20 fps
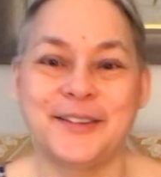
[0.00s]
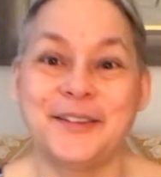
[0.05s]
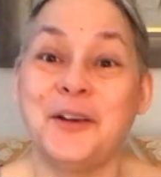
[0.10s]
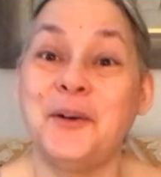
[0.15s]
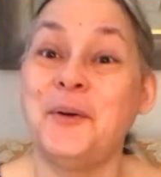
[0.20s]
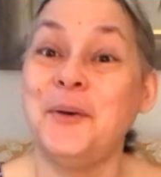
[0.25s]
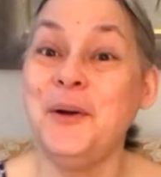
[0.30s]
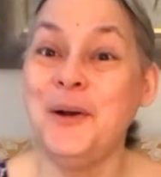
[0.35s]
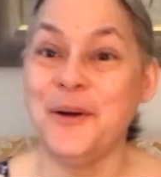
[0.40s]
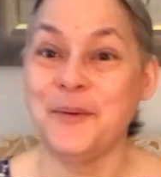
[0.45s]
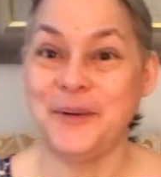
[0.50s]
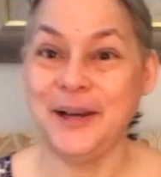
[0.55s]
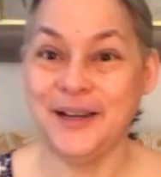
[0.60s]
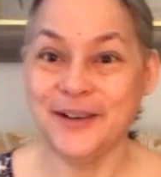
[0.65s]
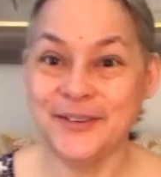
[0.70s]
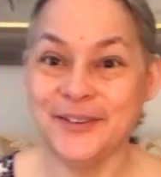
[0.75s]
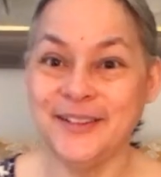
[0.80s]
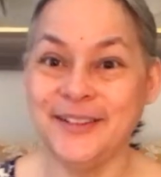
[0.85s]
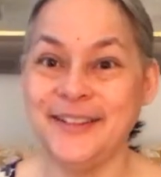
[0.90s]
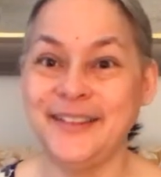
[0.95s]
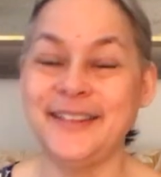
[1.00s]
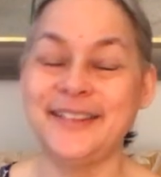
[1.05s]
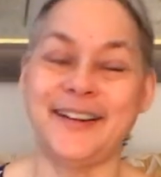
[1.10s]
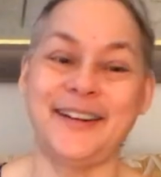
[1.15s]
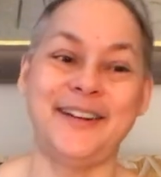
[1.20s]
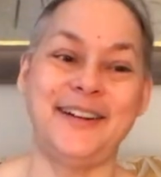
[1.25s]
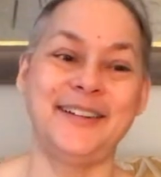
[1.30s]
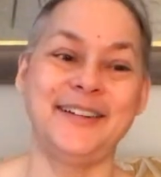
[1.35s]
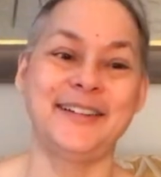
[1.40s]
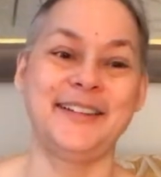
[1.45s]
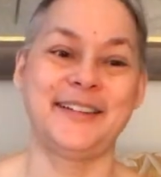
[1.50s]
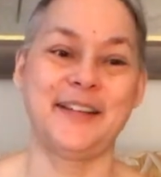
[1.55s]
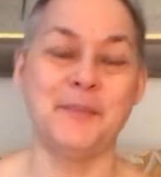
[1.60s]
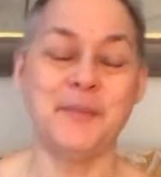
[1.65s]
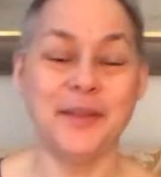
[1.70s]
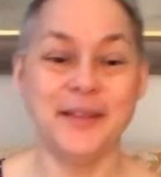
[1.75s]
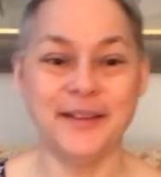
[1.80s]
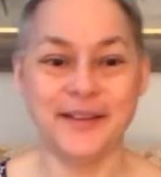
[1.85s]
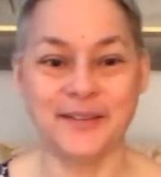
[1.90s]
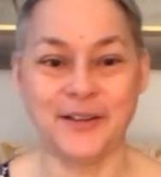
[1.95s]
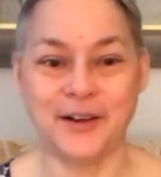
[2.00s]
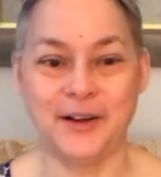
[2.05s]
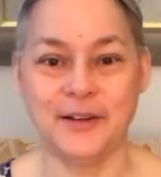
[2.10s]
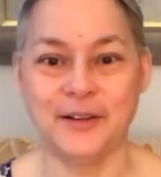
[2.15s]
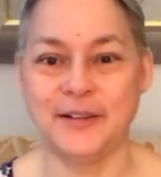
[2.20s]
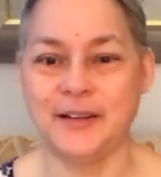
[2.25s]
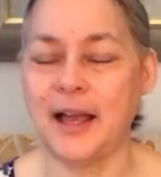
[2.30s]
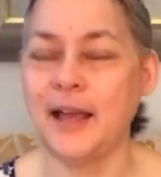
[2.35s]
So we learned the songs, some of the songs.